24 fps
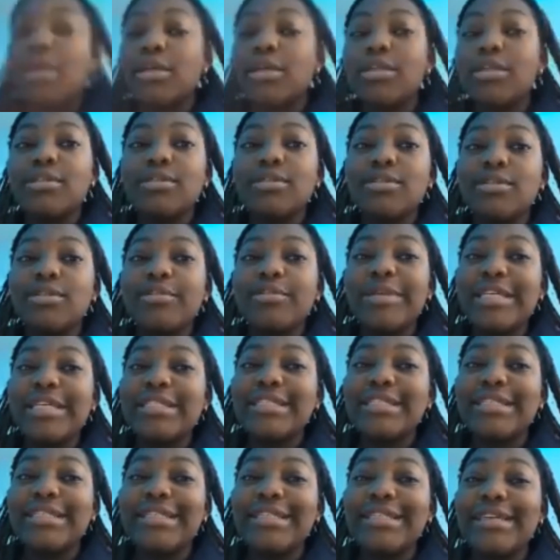So
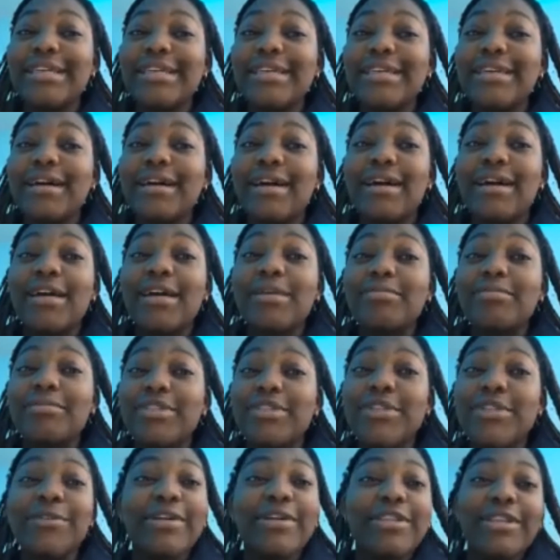basically, I'm
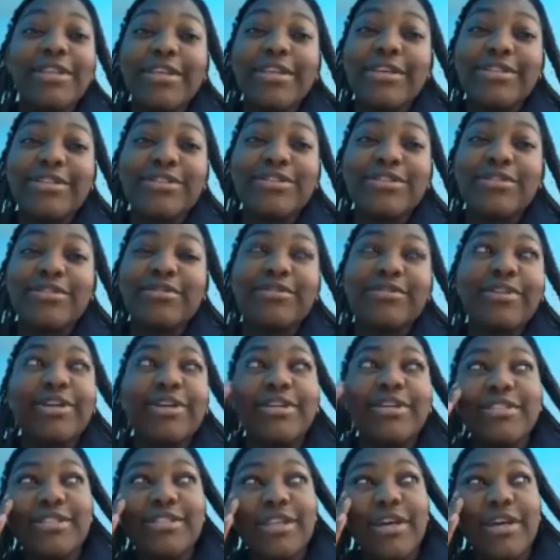doing the intro
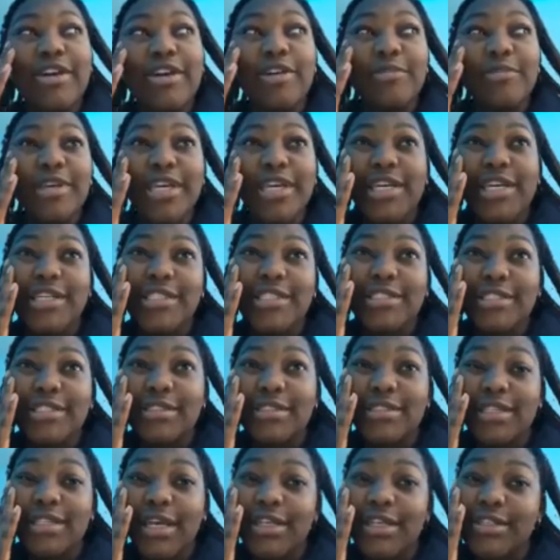vlog style because
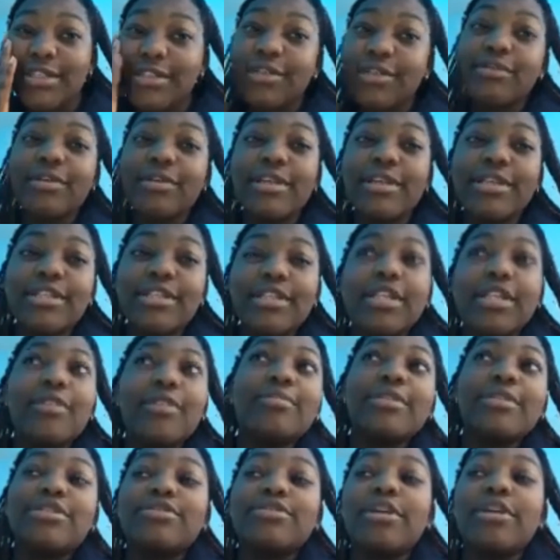I don't want to set up
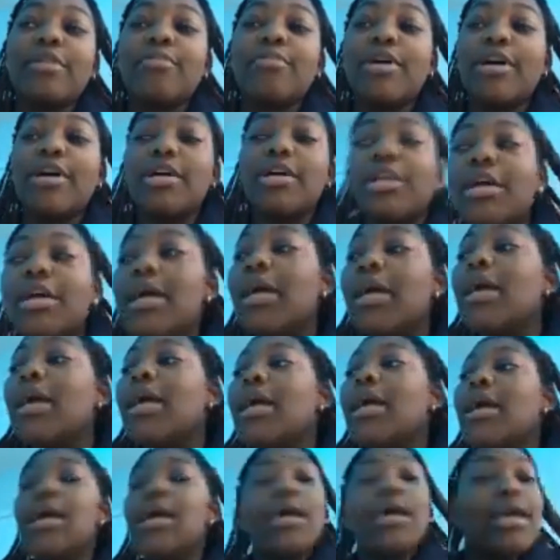the tripod
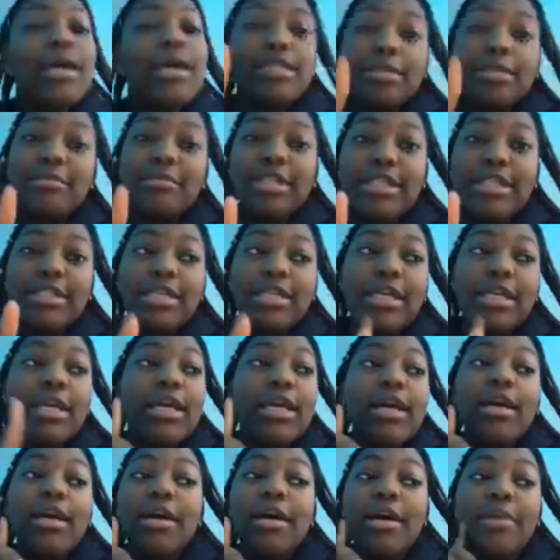because I'm lazy.
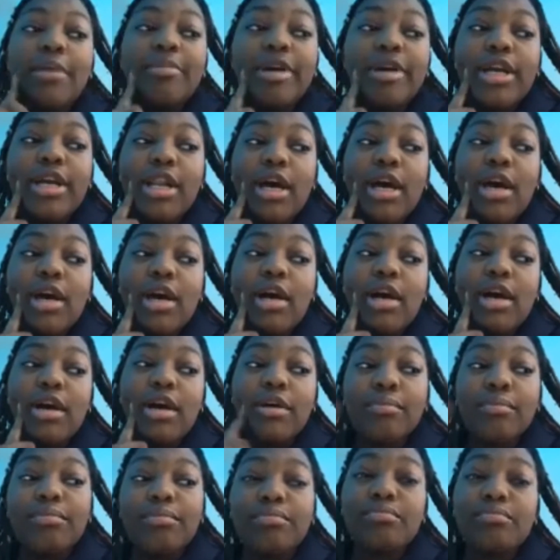But
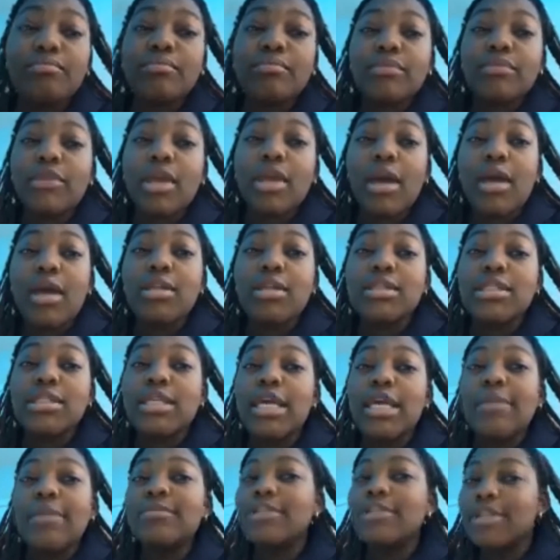
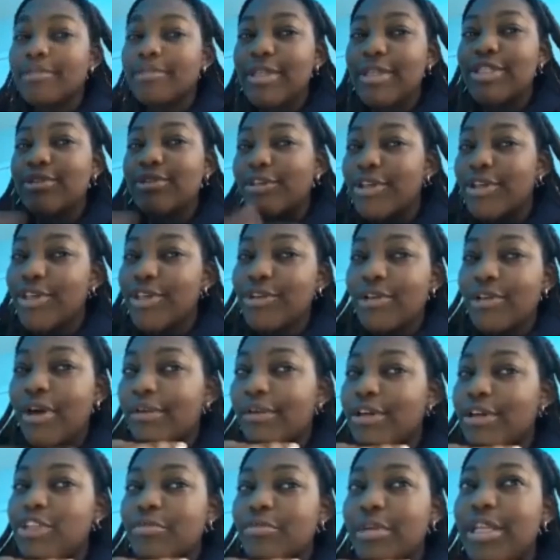today I'm just gonna be showing you how
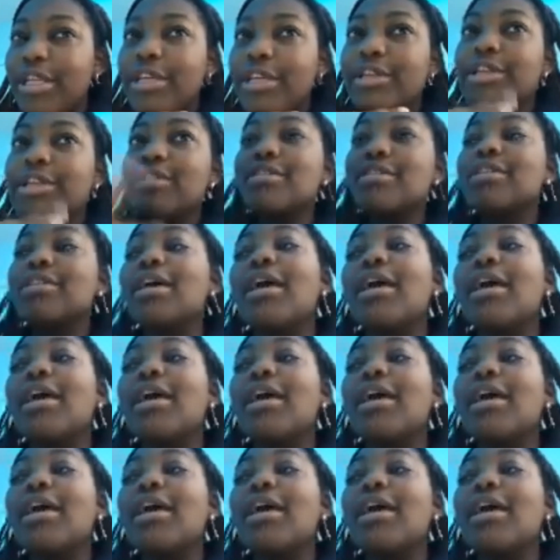I do my nails.